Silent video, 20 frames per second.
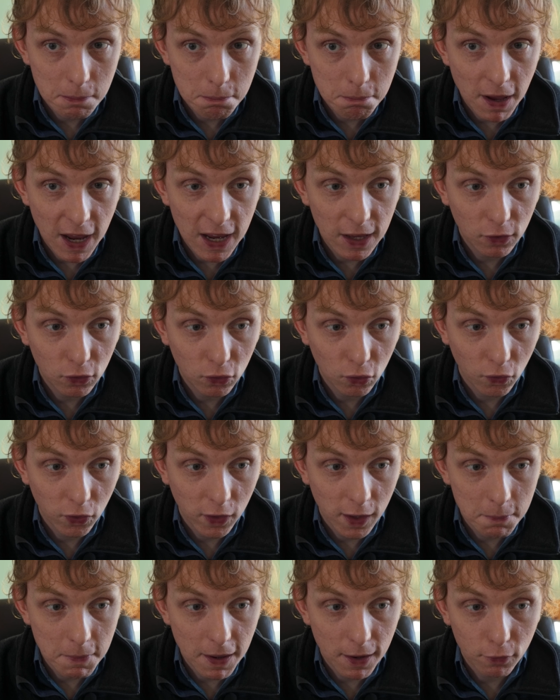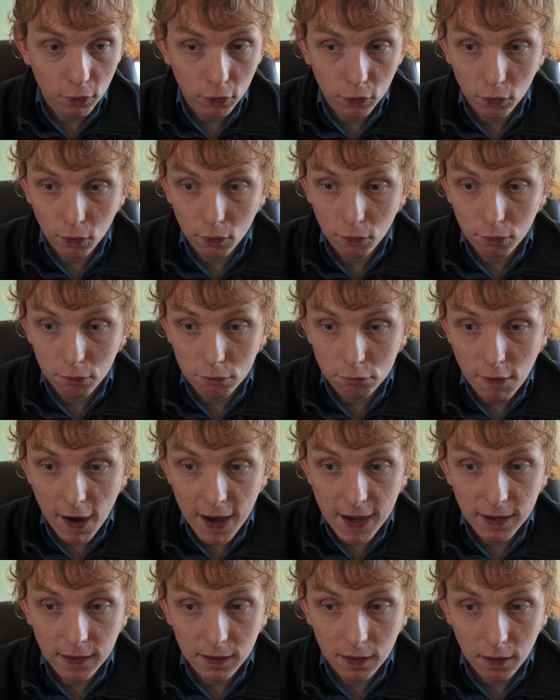based on the amount of
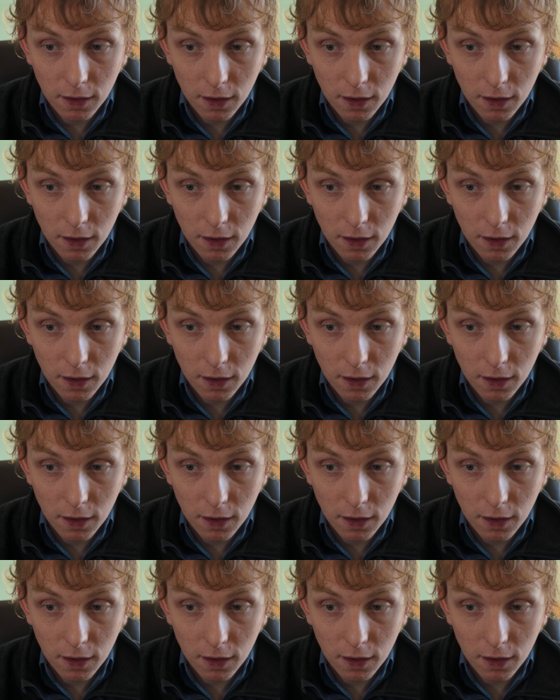red